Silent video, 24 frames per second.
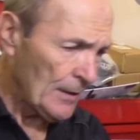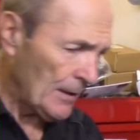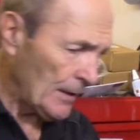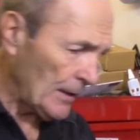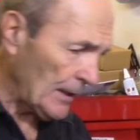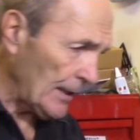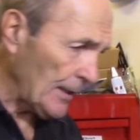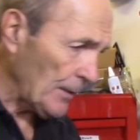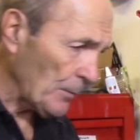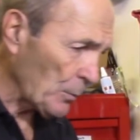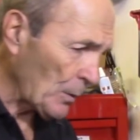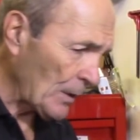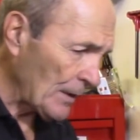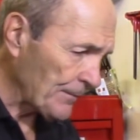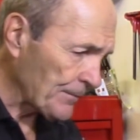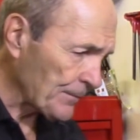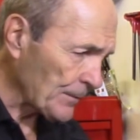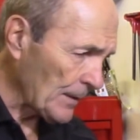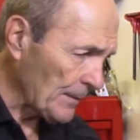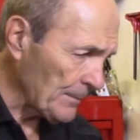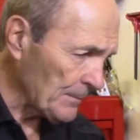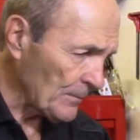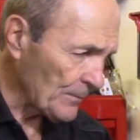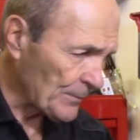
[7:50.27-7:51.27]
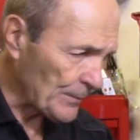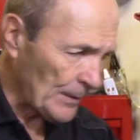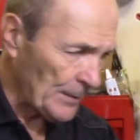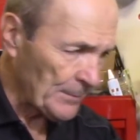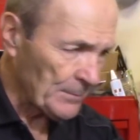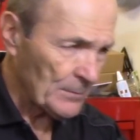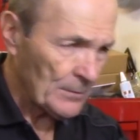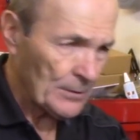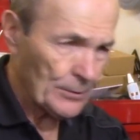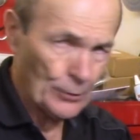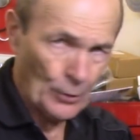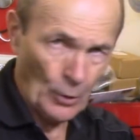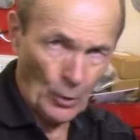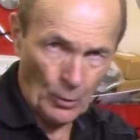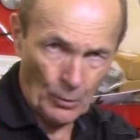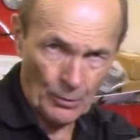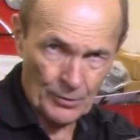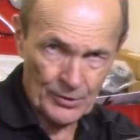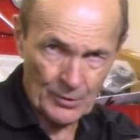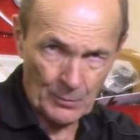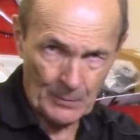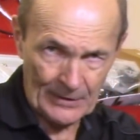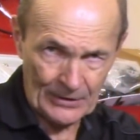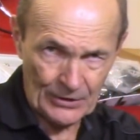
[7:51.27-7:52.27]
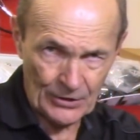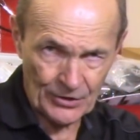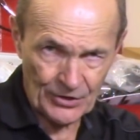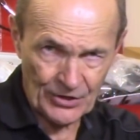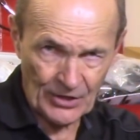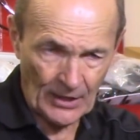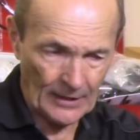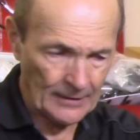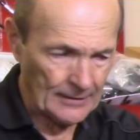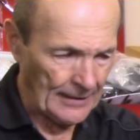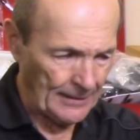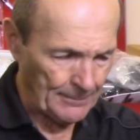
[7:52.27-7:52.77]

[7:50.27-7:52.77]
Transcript: from the hose that we just cut.